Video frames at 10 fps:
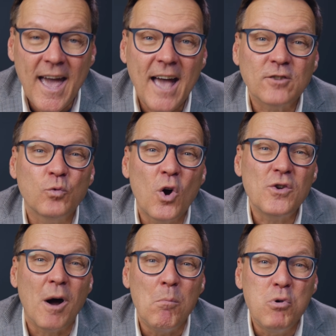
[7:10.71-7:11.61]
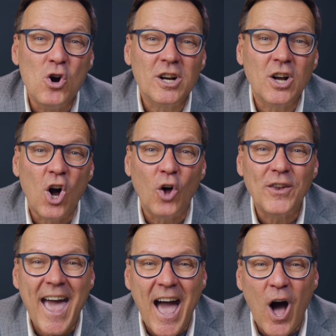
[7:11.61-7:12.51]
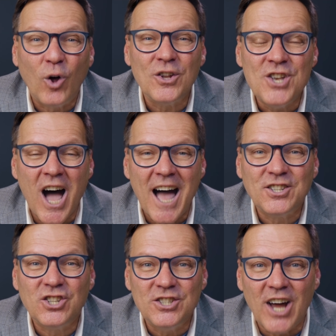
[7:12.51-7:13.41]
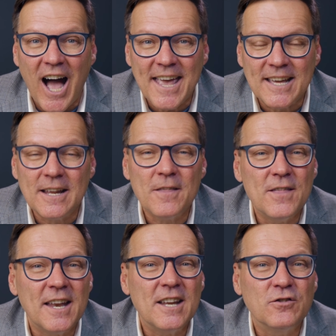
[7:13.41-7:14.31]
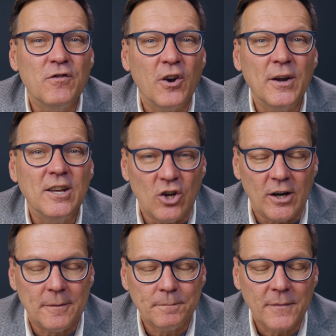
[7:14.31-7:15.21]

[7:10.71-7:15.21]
has wrote a book called How Not to Diet that is very good.